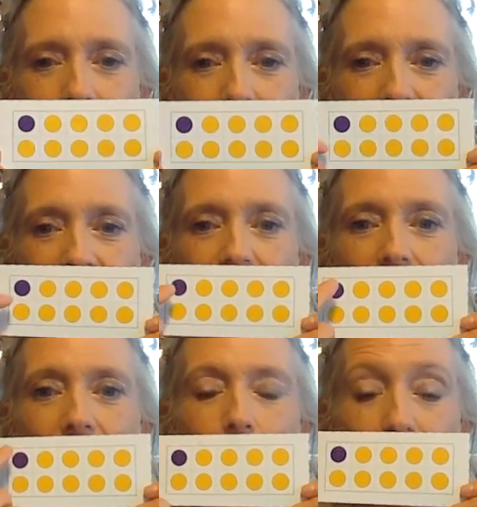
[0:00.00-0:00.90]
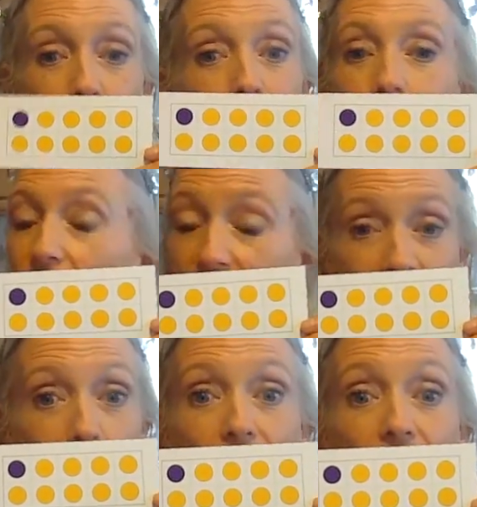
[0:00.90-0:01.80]
This time there were,
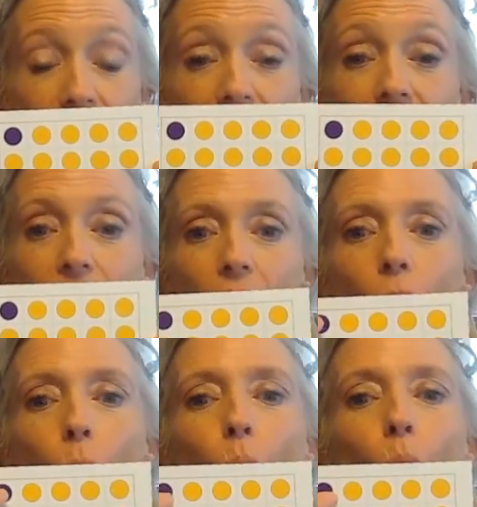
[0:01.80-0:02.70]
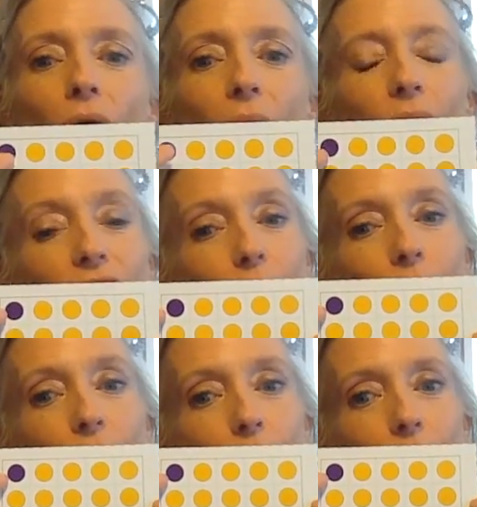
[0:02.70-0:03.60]
same thing, 10 dots. 1 was
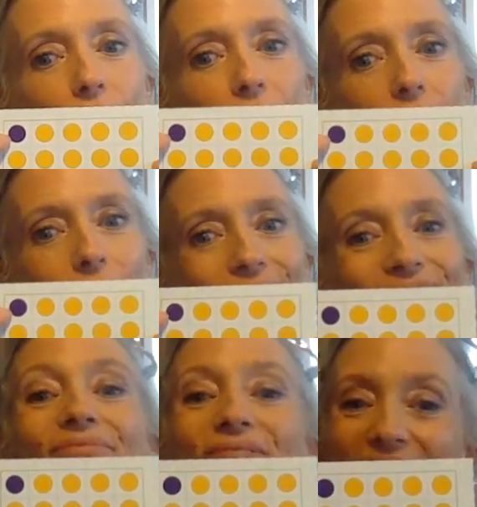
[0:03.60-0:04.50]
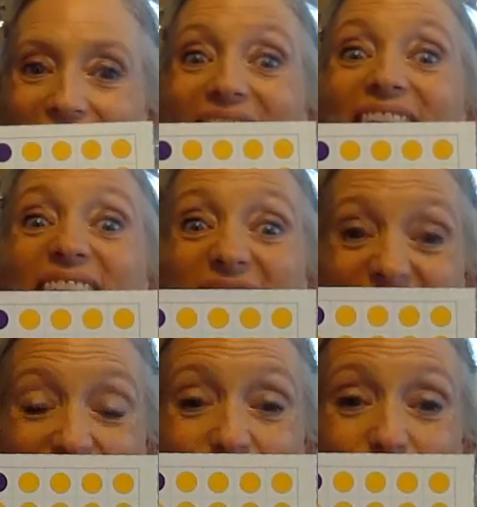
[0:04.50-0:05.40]
purple,
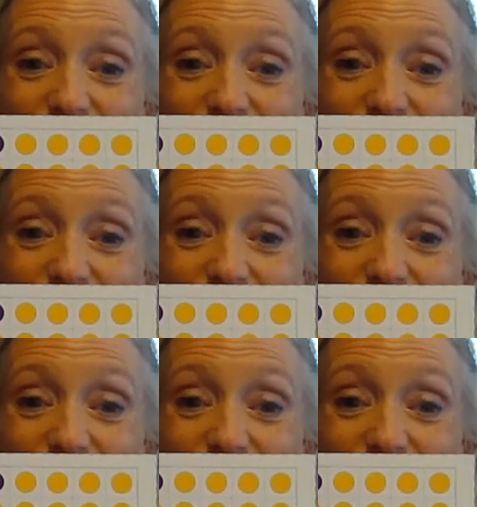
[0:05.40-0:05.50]
9 were